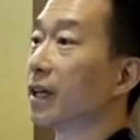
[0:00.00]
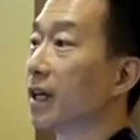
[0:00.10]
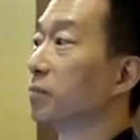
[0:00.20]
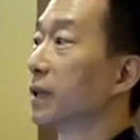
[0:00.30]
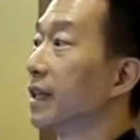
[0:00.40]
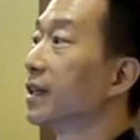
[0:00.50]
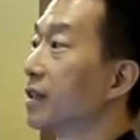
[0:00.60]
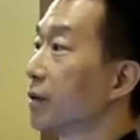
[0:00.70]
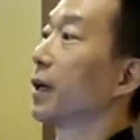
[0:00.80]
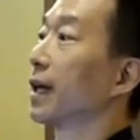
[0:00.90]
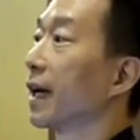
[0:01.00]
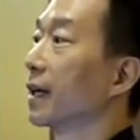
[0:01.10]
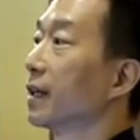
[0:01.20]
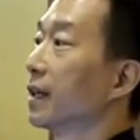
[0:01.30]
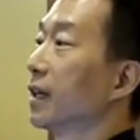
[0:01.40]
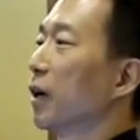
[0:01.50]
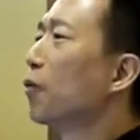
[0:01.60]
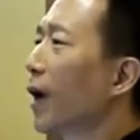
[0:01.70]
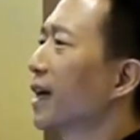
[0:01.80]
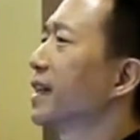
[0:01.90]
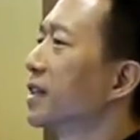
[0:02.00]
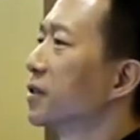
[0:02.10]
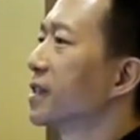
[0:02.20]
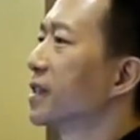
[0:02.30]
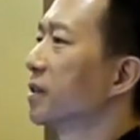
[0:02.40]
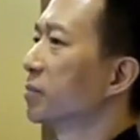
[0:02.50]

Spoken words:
company, is looking at. And why are they interested?